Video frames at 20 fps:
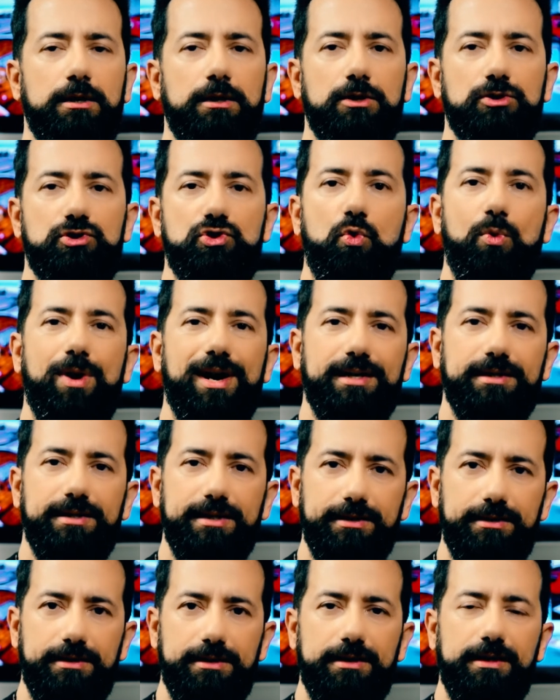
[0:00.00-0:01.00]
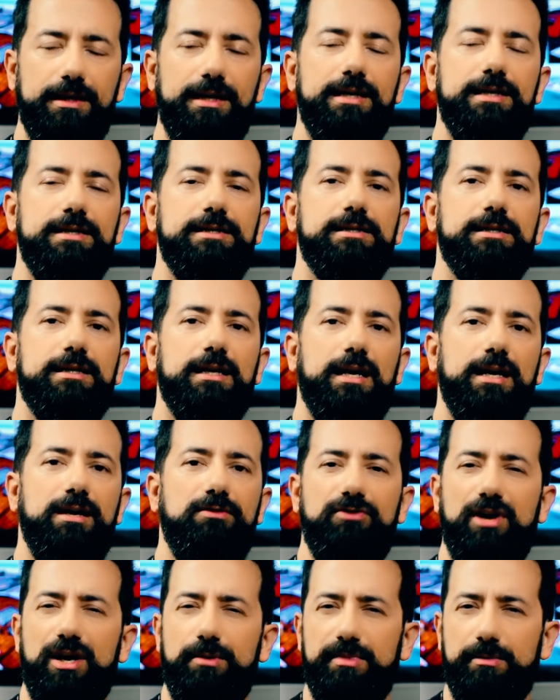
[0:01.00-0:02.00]
So what I did is,
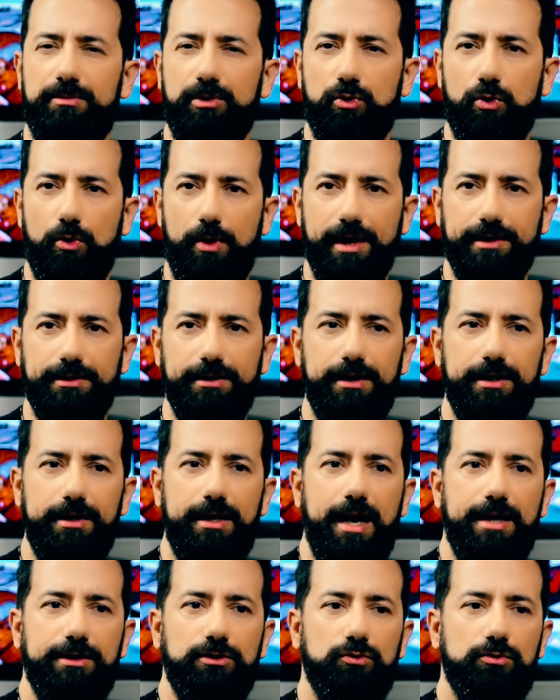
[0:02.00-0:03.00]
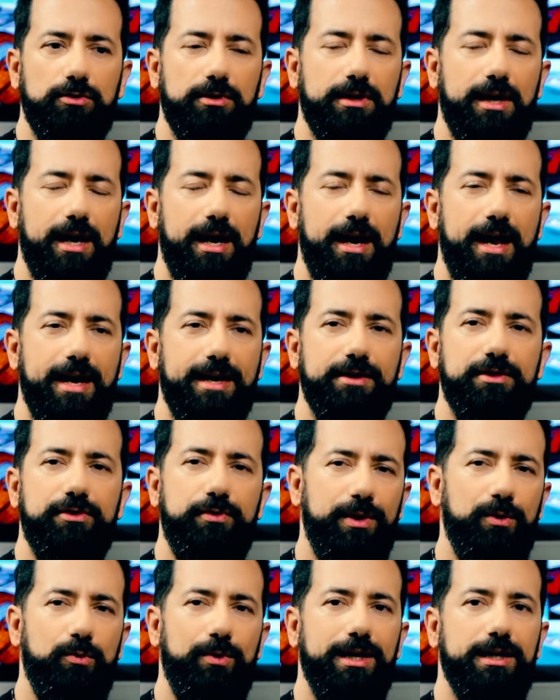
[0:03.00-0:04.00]
if I remember correctly, I took like
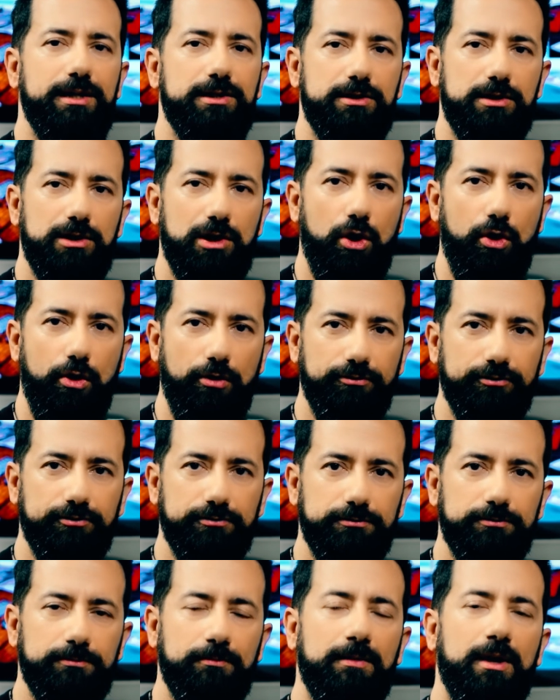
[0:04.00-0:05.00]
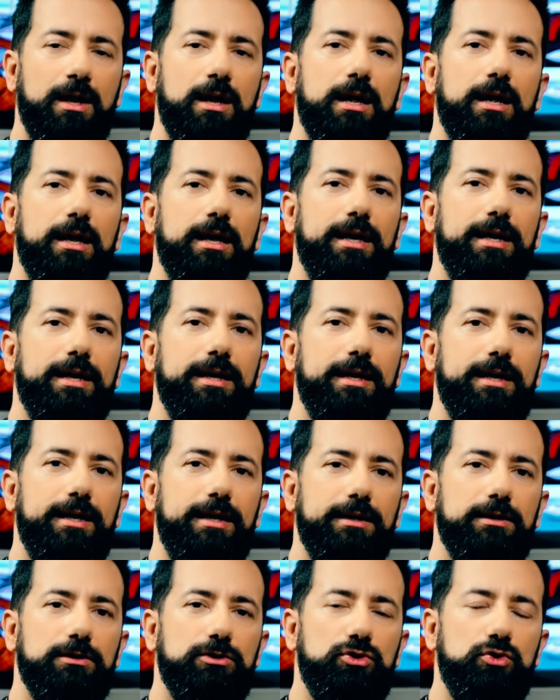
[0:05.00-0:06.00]
3 weeks off,
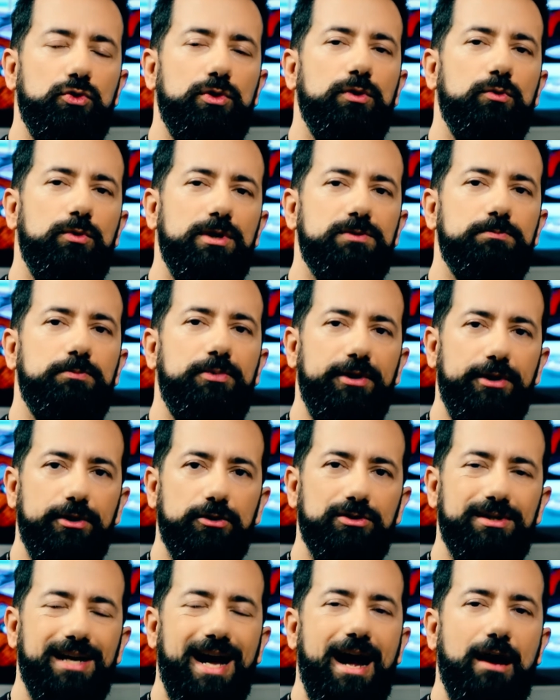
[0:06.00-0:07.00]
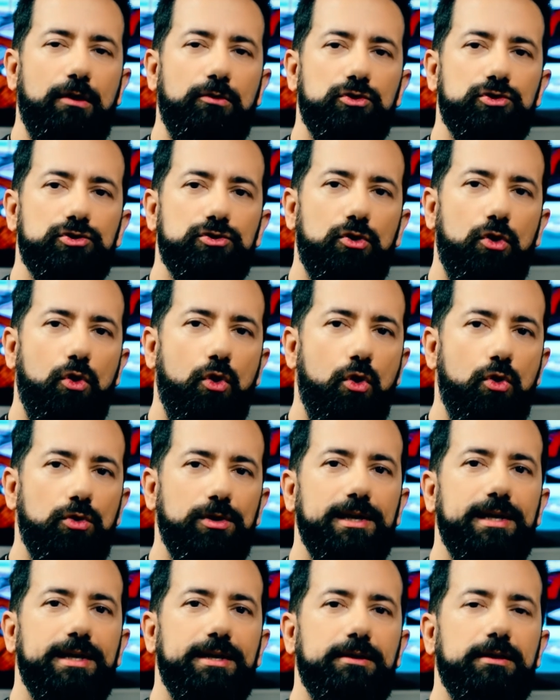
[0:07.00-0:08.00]
during which period I was
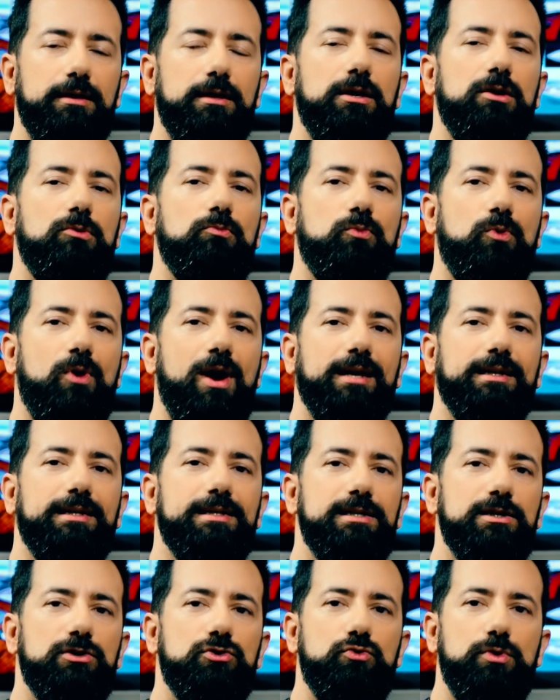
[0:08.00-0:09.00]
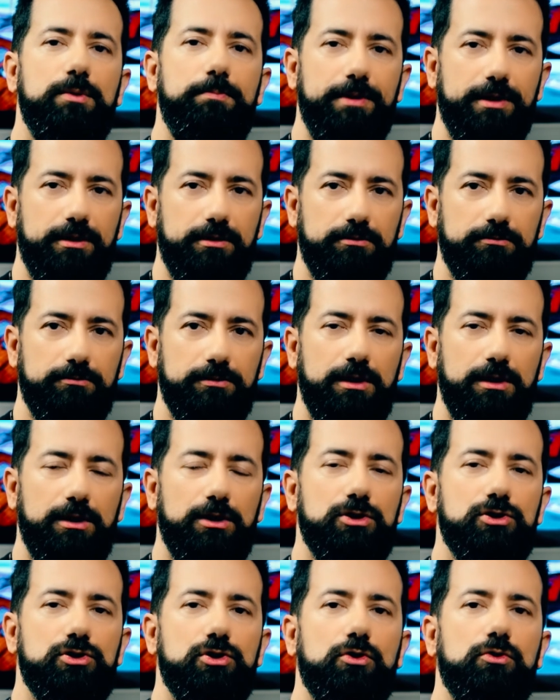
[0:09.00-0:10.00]
only practicing sweeping.
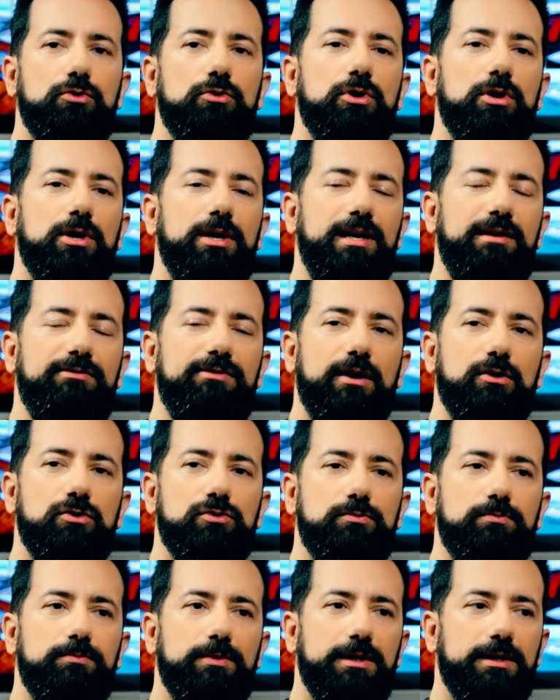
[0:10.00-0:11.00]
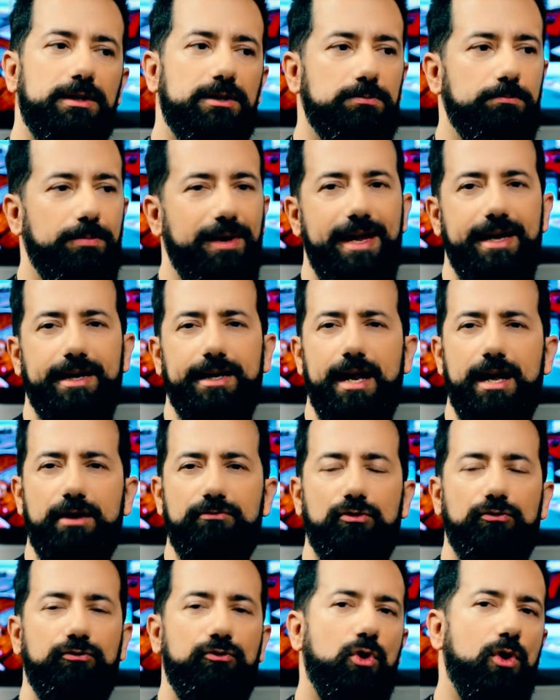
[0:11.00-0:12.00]
So if I was playing like
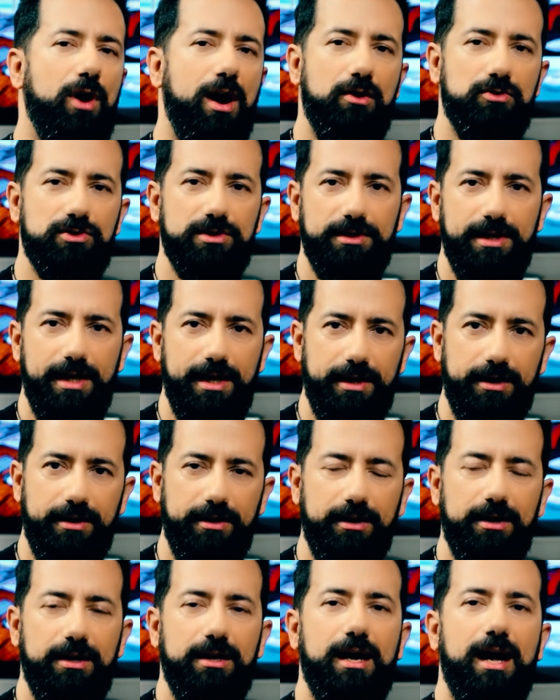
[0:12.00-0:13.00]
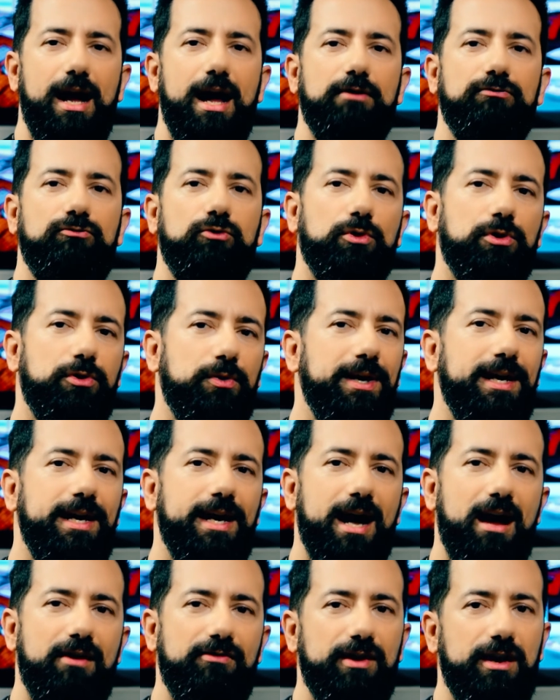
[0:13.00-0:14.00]
for 4 hours a day, for
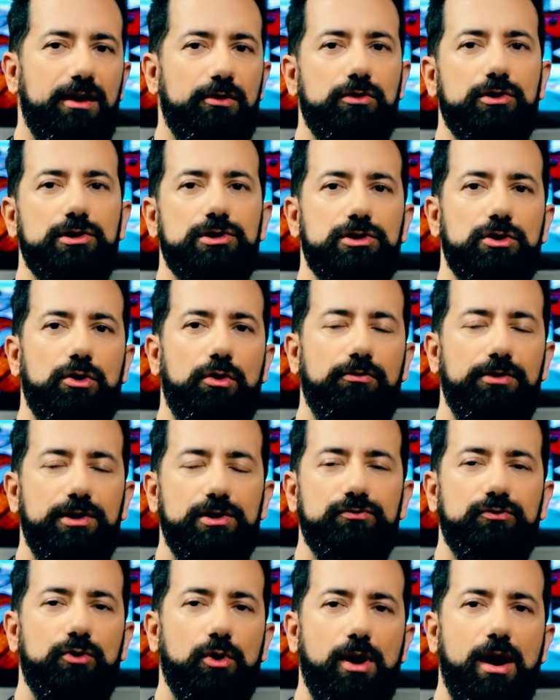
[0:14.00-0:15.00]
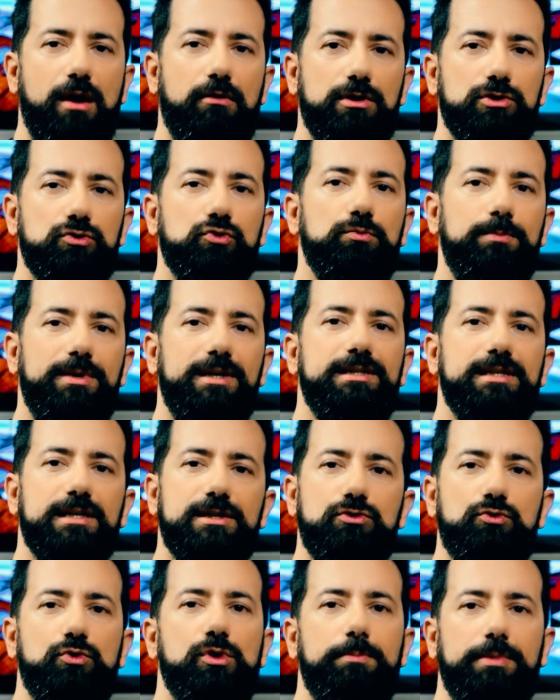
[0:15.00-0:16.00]
3.5 hours of these 4 hours would be
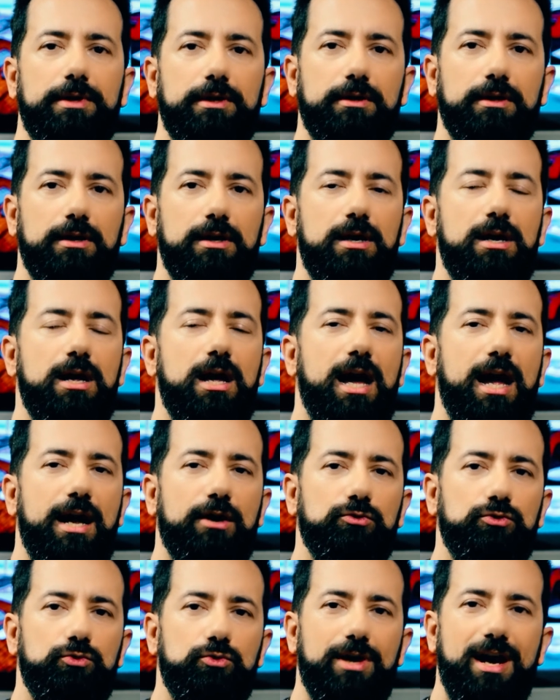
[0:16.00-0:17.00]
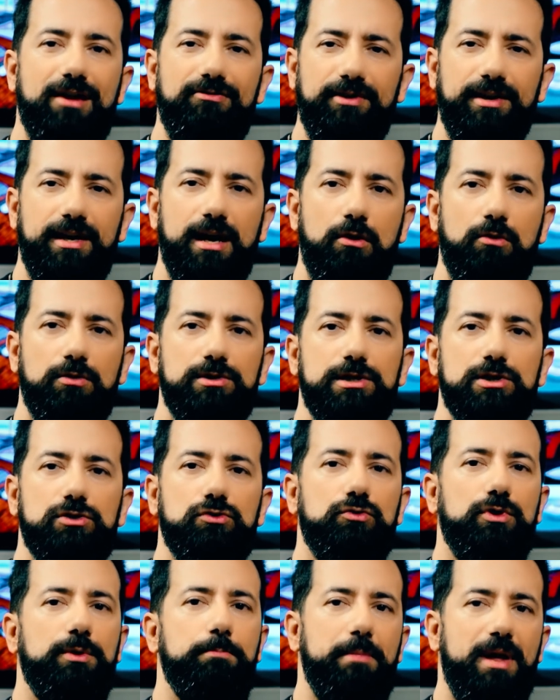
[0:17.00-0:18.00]
just sweeping. I would do half an hour just
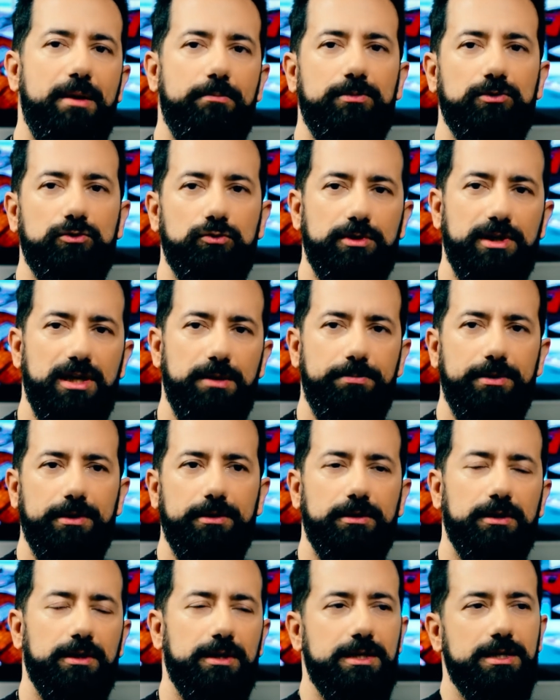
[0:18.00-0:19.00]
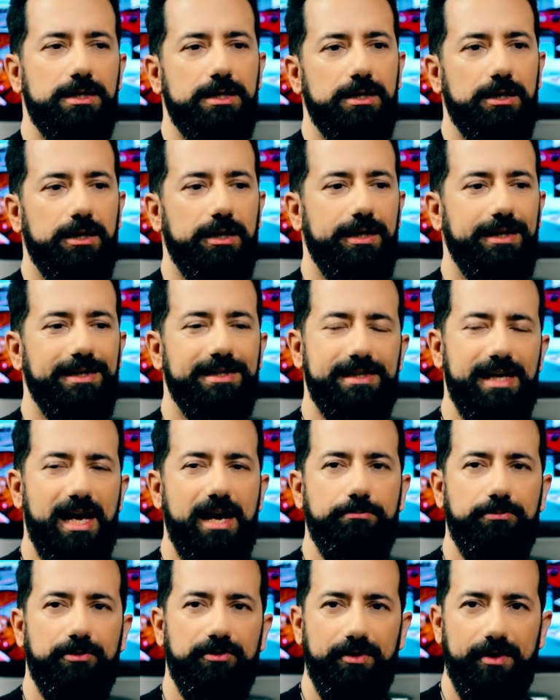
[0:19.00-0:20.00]
to remember to keep in
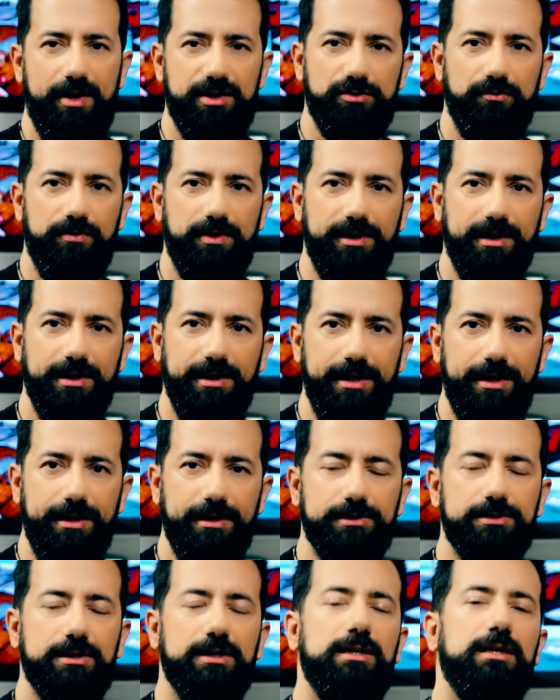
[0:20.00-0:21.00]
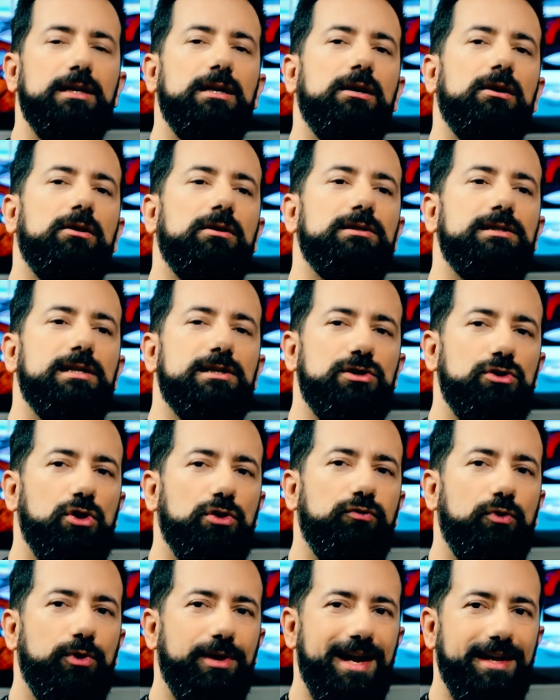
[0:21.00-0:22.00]
shape the rest of the techniques, just not
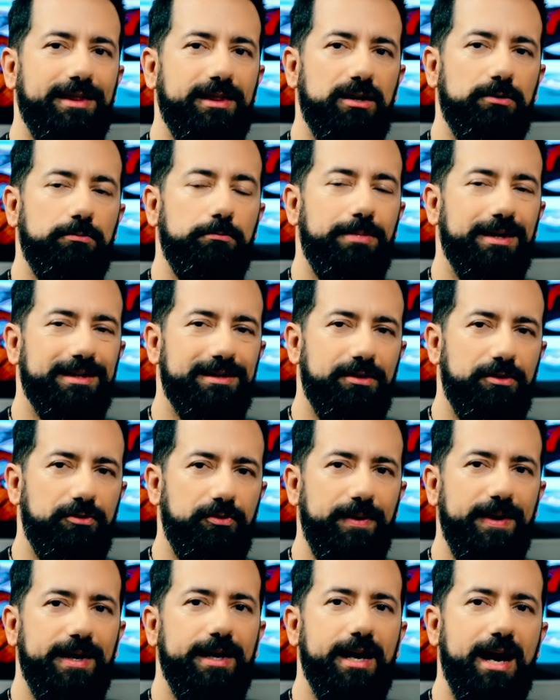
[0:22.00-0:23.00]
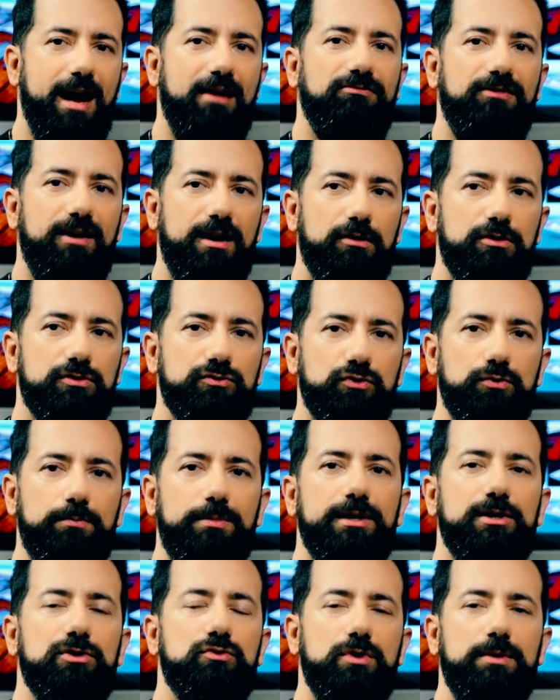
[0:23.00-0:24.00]
forget them, but 3.5 hours would
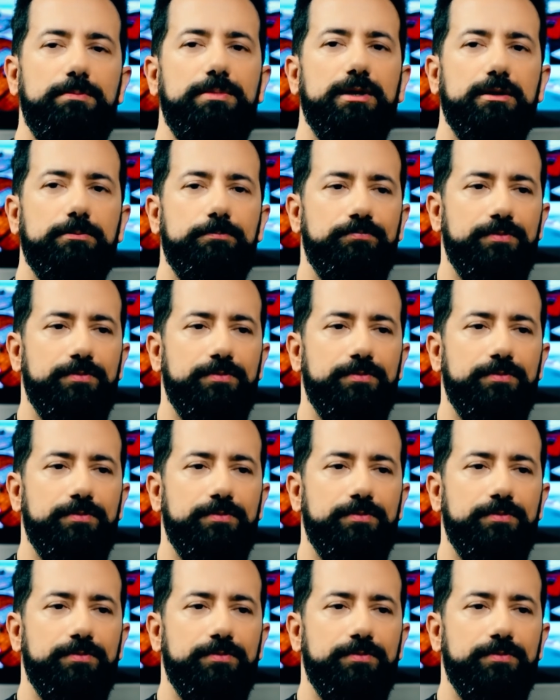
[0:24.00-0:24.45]
be sweeping.